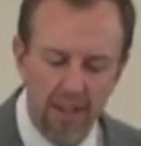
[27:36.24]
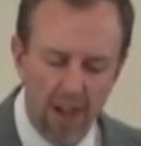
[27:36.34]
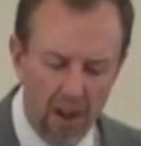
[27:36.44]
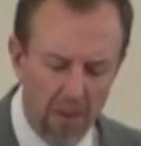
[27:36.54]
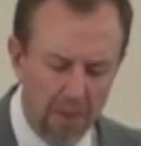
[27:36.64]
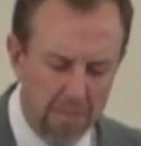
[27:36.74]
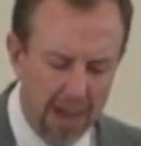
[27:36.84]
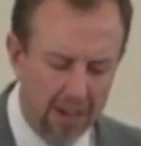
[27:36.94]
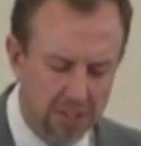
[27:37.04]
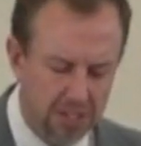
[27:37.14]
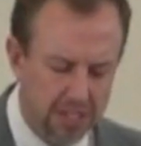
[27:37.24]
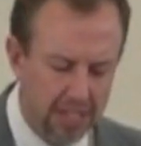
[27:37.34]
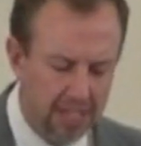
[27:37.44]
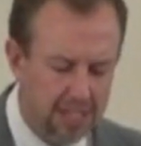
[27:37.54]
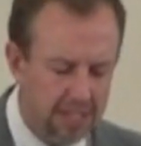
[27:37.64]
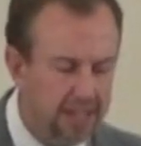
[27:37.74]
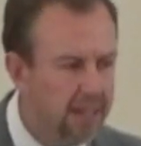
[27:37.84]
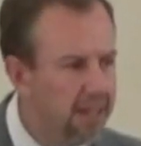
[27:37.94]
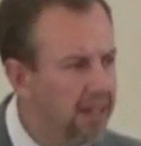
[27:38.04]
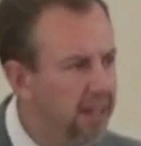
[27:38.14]
All that matters is this.
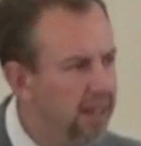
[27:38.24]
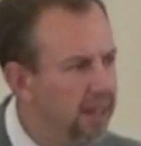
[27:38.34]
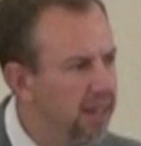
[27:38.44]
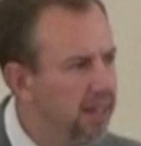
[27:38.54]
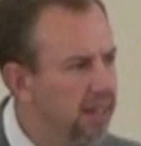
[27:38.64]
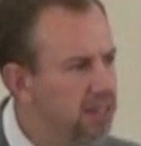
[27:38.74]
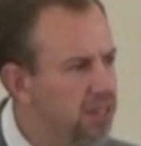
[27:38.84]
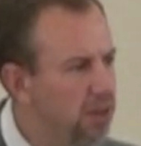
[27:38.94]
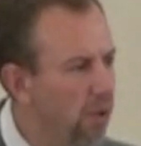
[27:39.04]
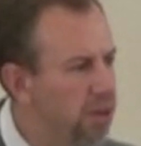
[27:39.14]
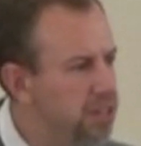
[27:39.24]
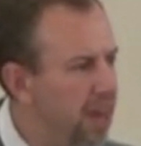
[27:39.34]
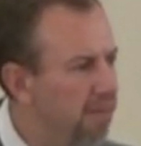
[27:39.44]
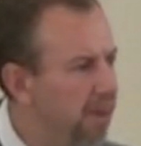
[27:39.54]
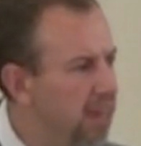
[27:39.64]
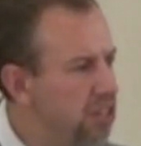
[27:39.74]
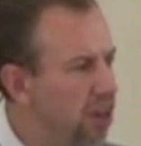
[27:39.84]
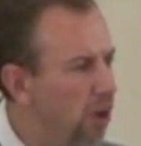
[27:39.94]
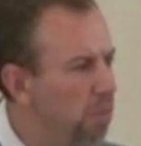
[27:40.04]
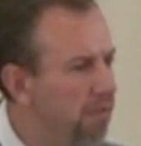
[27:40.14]
Is the door to salvation
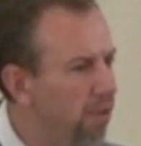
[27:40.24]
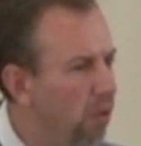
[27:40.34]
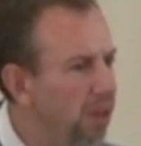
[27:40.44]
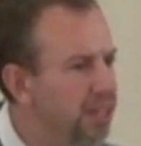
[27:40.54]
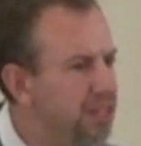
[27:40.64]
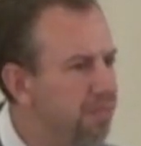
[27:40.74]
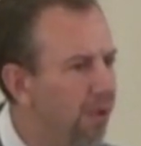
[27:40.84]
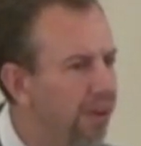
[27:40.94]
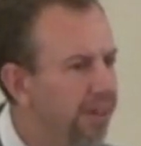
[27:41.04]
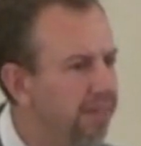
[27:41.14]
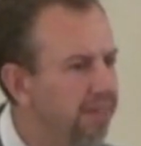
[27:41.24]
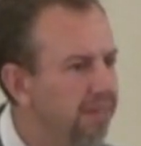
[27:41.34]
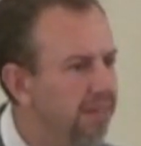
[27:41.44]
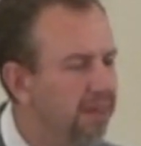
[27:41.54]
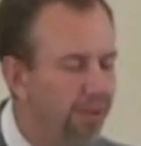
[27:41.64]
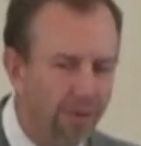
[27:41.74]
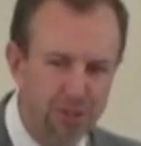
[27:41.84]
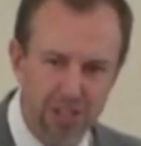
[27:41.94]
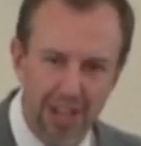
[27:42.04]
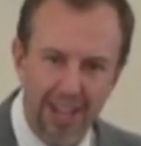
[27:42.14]
open for you this morning? Won't
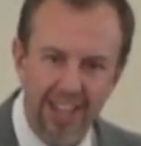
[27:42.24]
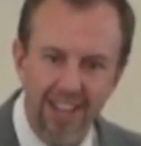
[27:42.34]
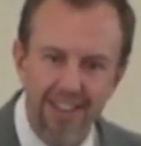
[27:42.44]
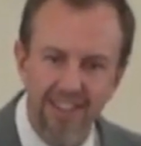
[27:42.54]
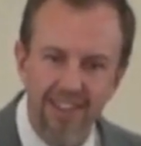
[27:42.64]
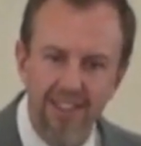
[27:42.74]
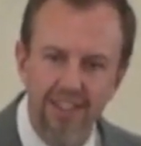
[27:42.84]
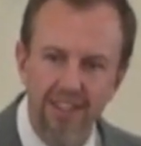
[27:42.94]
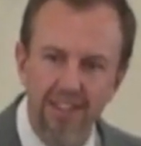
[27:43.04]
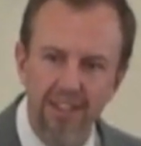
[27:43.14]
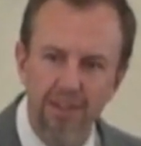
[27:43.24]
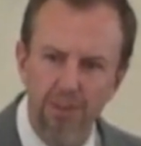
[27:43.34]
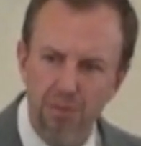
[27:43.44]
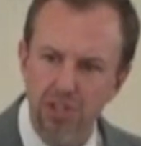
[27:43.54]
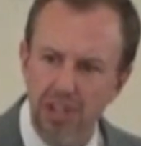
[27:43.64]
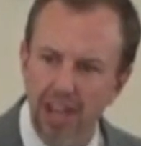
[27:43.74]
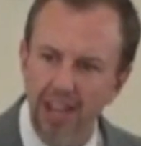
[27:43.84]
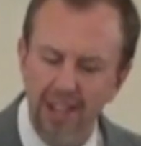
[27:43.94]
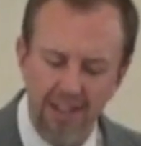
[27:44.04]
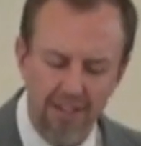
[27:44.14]
you take it? Won't you
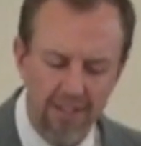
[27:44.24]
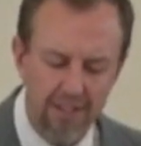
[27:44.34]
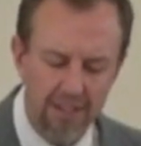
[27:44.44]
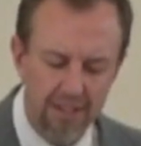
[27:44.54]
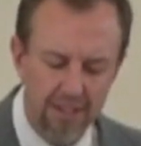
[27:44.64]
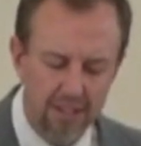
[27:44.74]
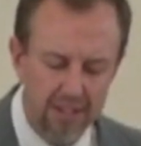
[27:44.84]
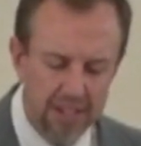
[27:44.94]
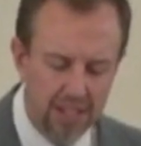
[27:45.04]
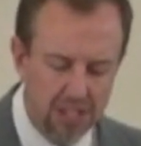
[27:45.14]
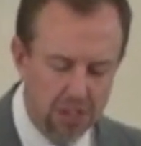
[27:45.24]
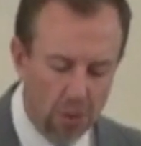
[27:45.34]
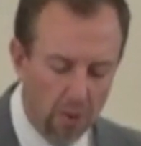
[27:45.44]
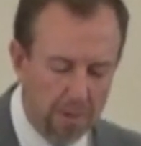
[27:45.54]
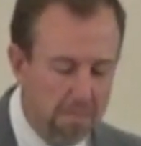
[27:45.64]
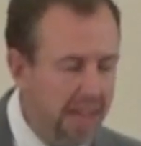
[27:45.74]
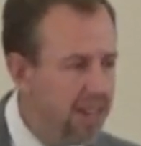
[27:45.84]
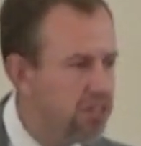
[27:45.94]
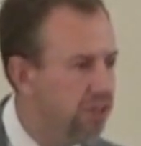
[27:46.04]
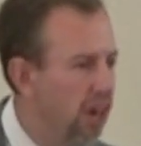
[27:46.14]
take it? Is the door to
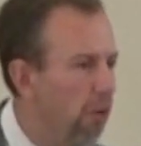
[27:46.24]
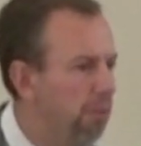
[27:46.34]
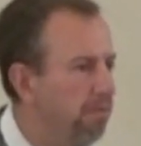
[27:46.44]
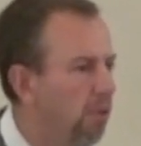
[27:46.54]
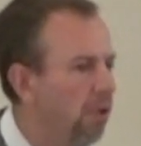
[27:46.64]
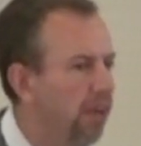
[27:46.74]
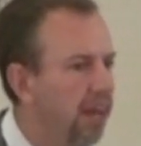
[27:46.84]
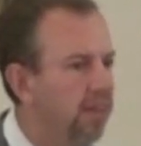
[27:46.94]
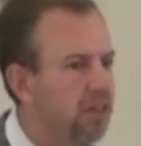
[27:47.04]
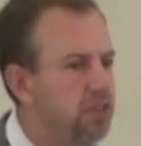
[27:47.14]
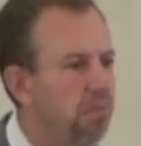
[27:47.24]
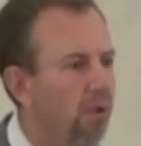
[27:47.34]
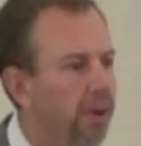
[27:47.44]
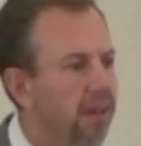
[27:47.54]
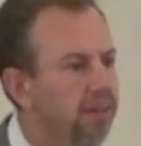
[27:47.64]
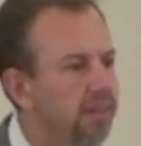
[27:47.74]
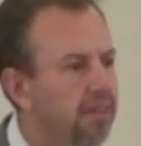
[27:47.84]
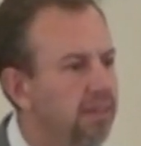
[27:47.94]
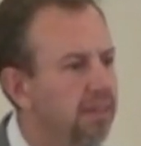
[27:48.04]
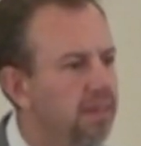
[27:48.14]
ministry open for you here this morning?
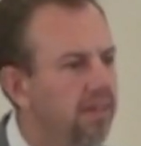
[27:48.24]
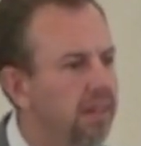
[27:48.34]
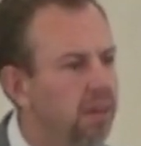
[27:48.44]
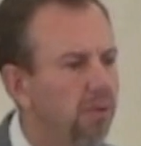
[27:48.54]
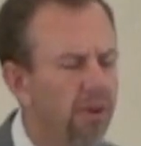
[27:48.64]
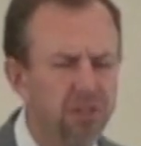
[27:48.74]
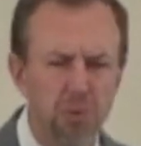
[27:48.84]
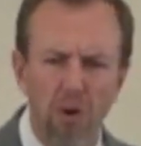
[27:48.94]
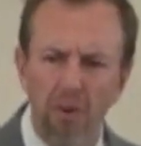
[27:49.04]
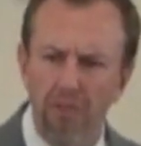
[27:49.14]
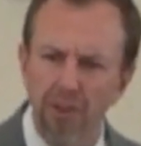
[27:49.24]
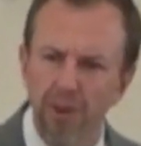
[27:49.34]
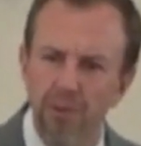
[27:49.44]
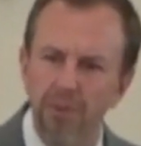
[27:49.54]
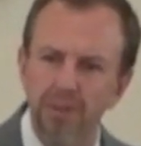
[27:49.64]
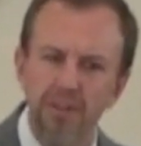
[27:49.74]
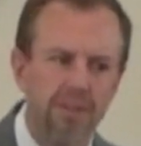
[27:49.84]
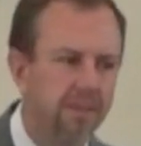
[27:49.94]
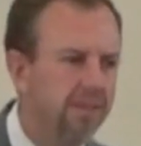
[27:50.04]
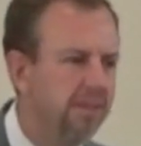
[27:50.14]
Why don't you walk through?
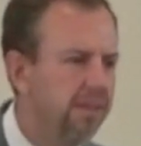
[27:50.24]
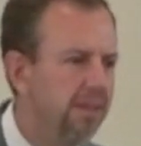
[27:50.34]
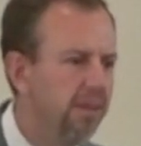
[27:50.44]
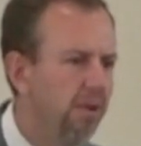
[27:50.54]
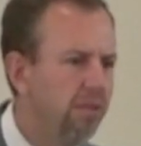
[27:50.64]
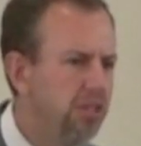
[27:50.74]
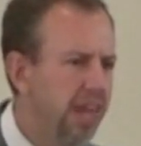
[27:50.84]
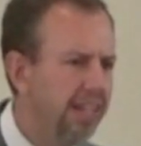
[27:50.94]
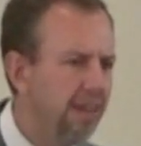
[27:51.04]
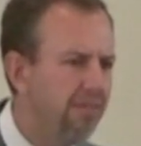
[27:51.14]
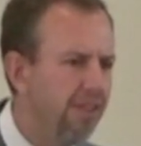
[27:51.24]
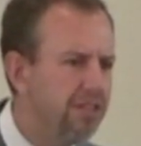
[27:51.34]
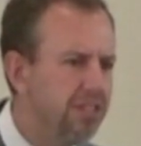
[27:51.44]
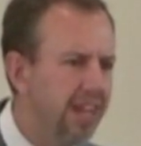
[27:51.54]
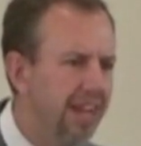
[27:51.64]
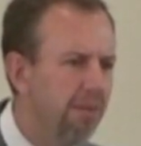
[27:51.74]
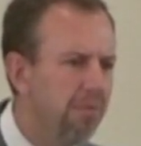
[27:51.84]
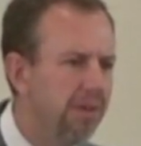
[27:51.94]
Why don't you take that first step?